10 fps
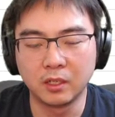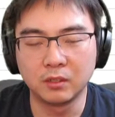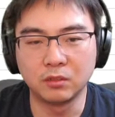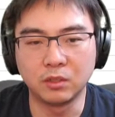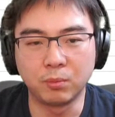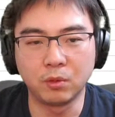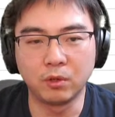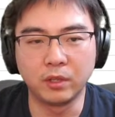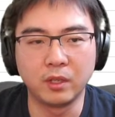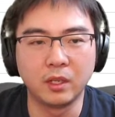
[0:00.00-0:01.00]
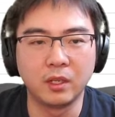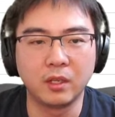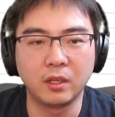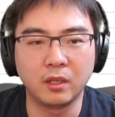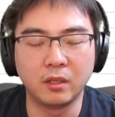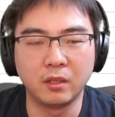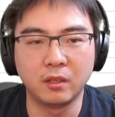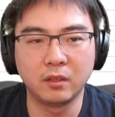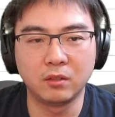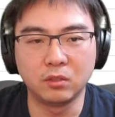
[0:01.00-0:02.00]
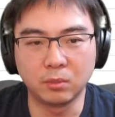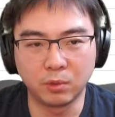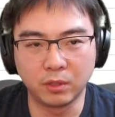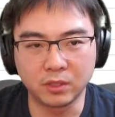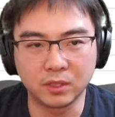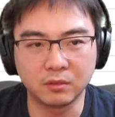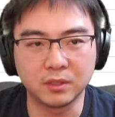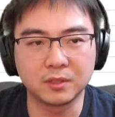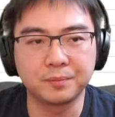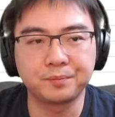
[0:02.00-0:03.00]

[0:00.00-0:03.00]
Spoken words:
deploy the service.